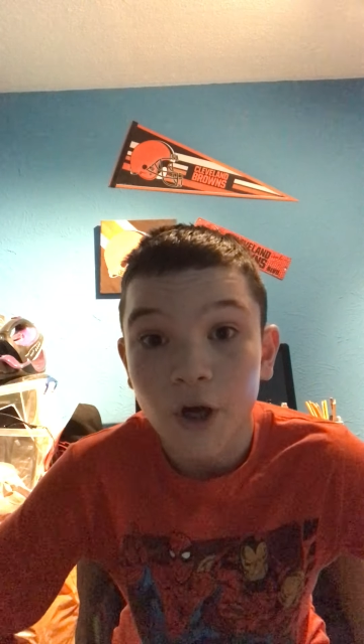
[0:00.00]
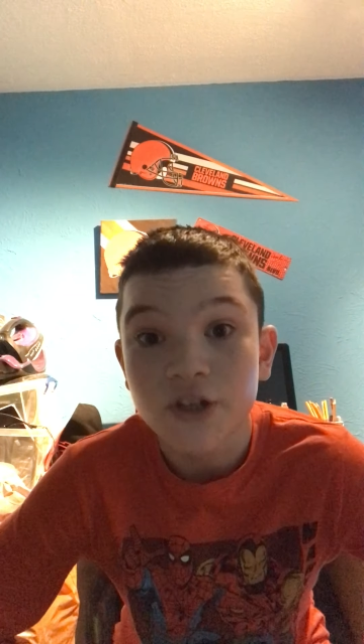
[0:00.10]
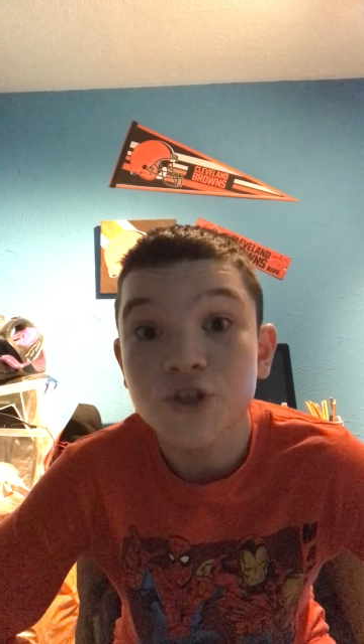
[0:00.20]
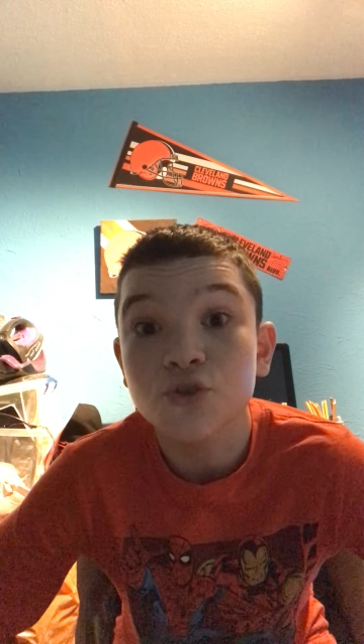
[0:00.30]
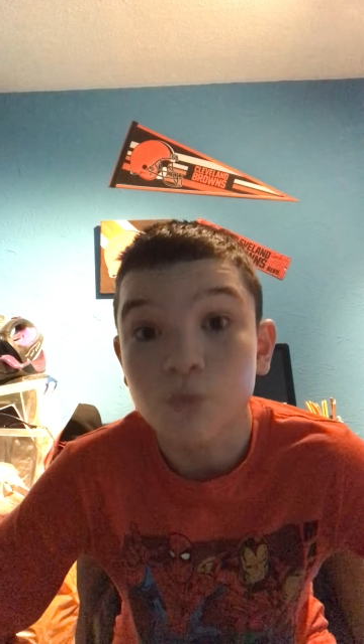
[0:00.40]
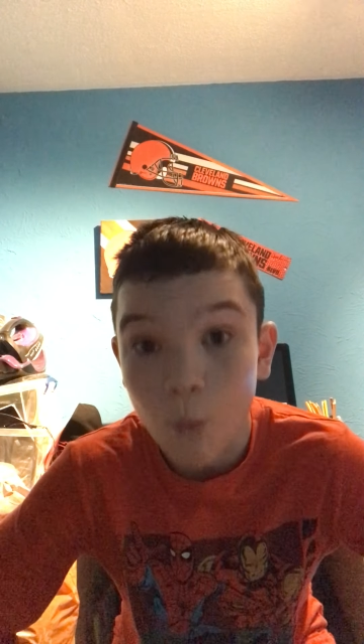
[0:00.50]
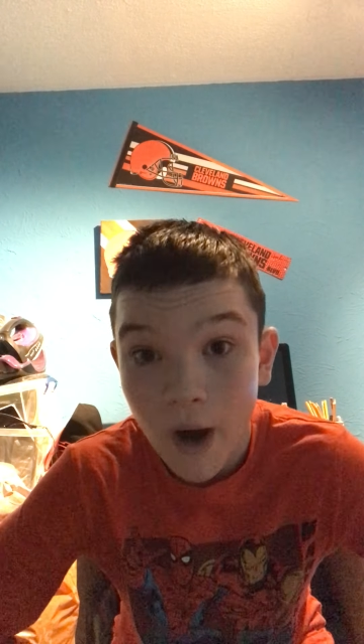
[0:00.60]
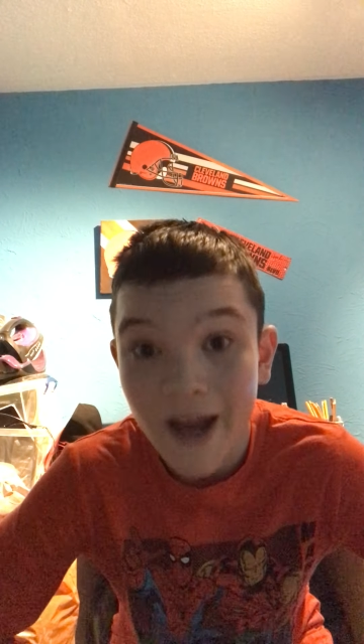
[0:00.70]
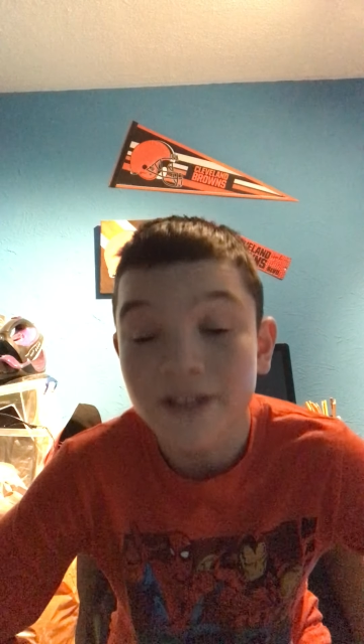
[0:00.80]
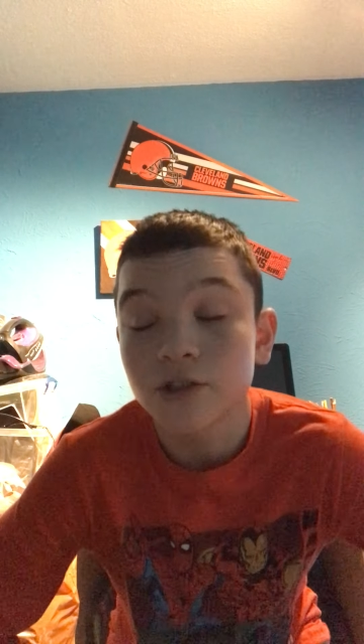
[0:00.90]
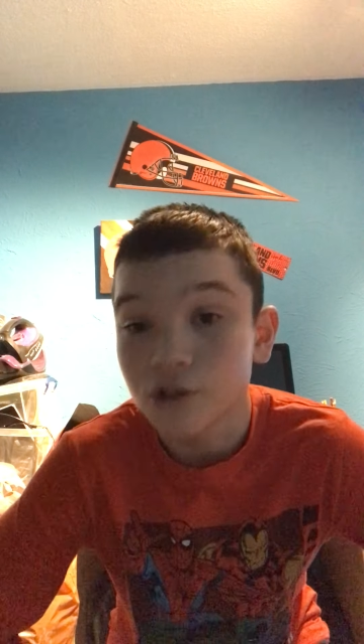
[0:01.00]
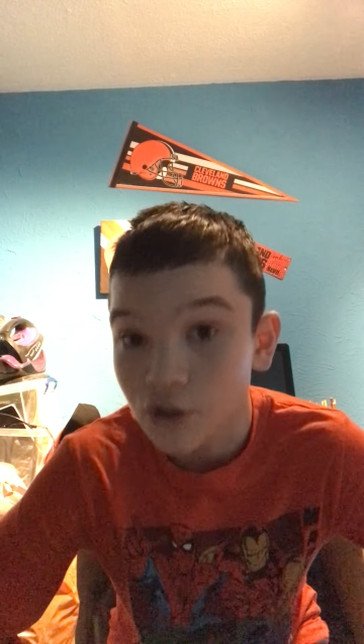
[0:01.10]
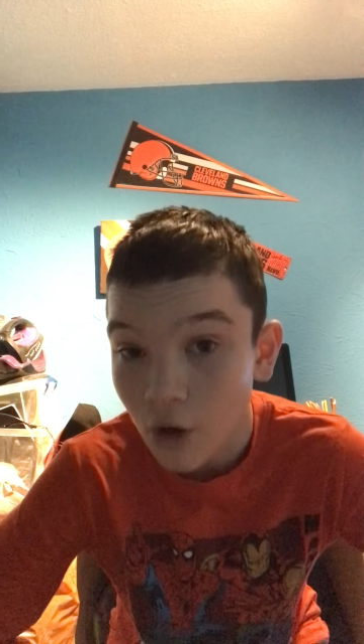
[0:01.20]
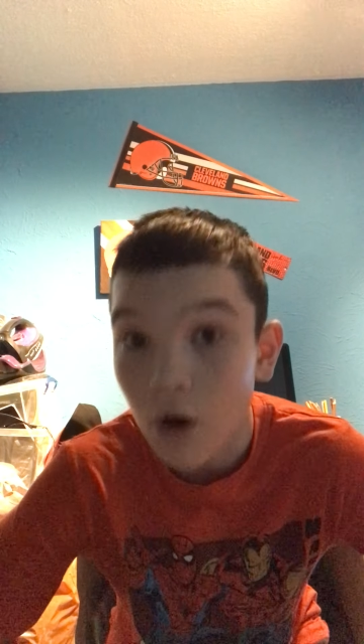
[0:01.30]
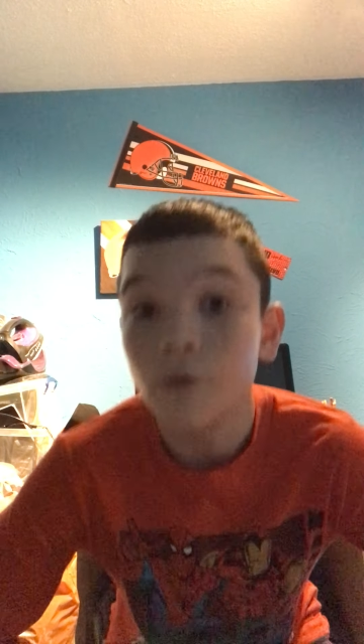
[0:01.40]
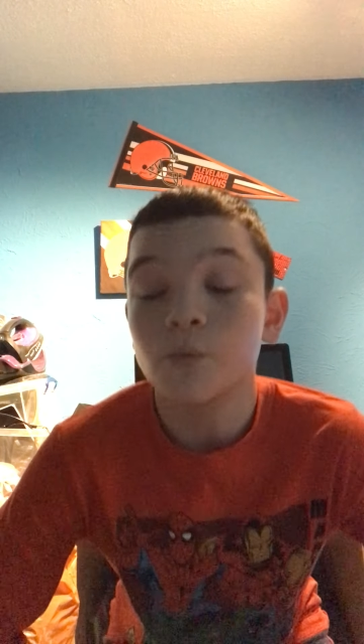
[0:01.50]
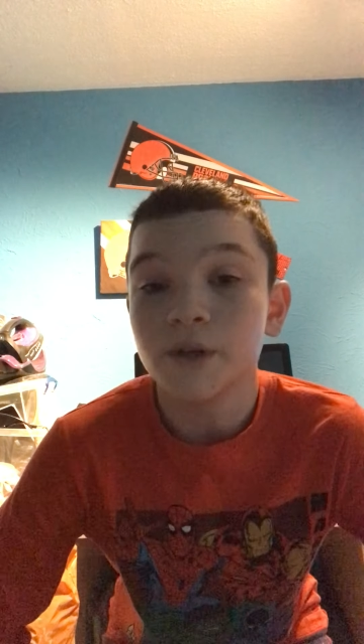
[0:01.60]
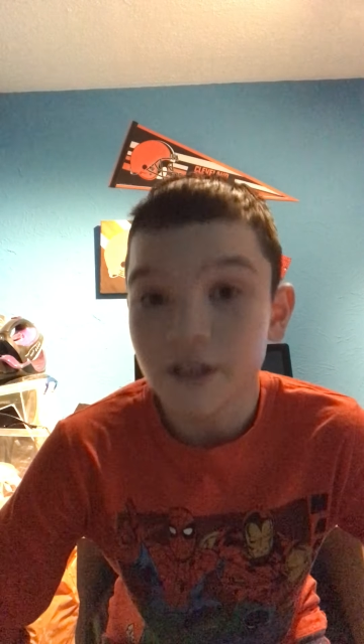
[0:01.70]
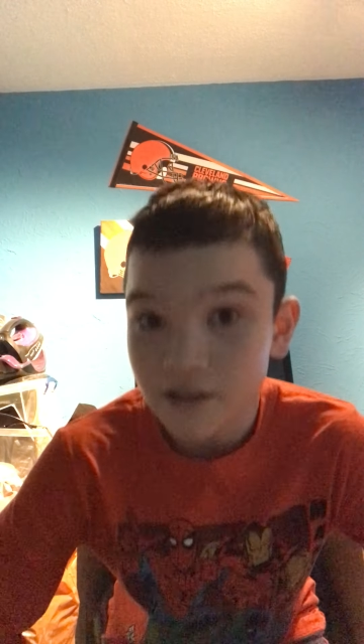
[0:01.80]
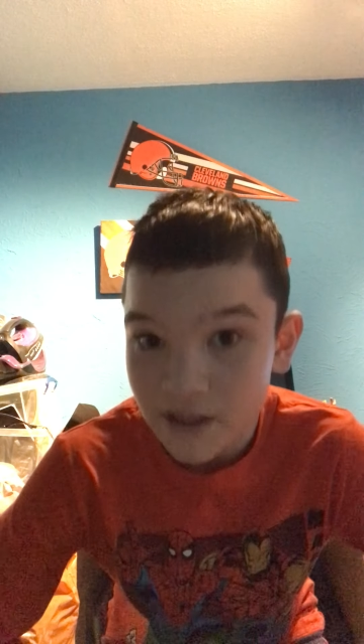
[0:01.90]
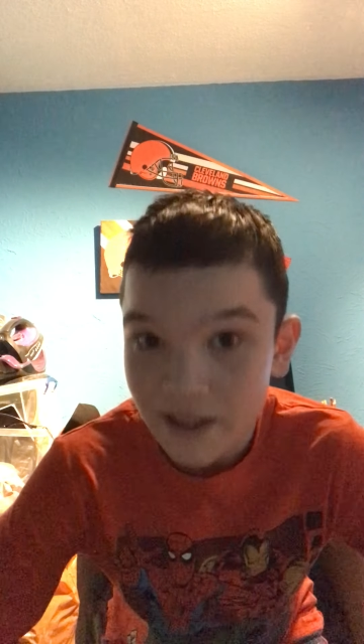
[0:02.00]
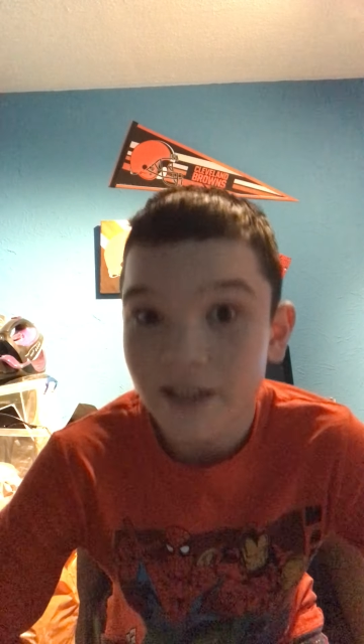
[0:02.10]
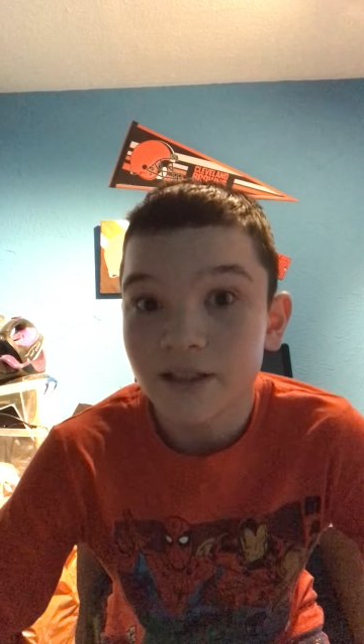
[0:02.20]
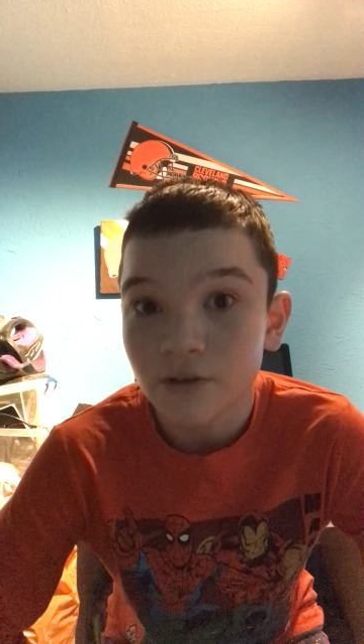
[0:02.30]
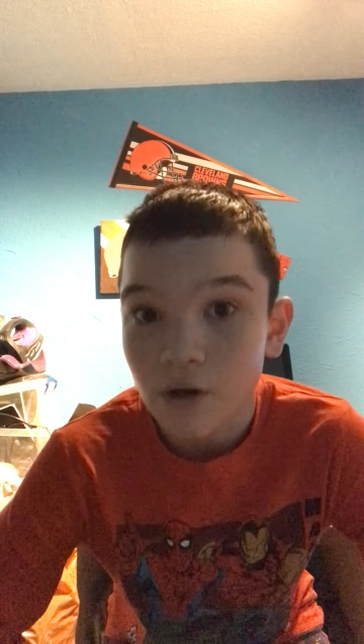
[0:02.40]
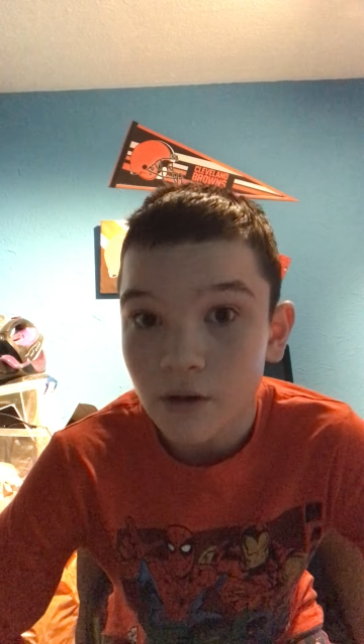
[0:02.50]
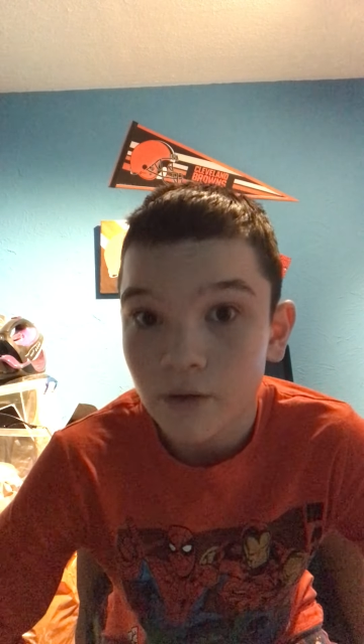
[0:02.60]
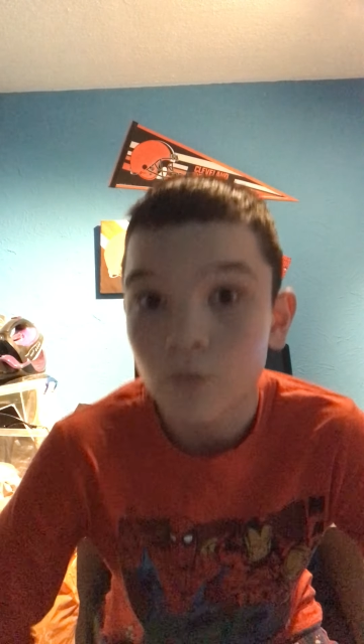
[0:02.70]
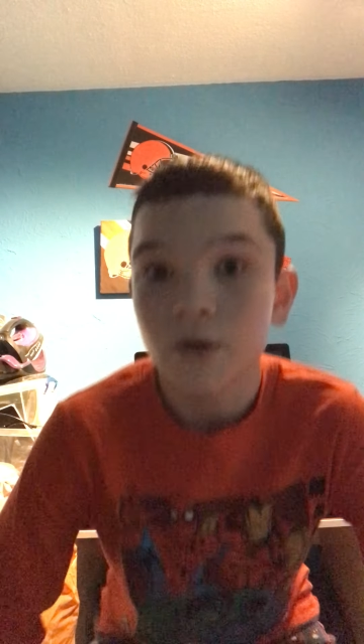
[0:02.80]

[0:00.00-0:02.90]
I swear to God, we're gonna get it done.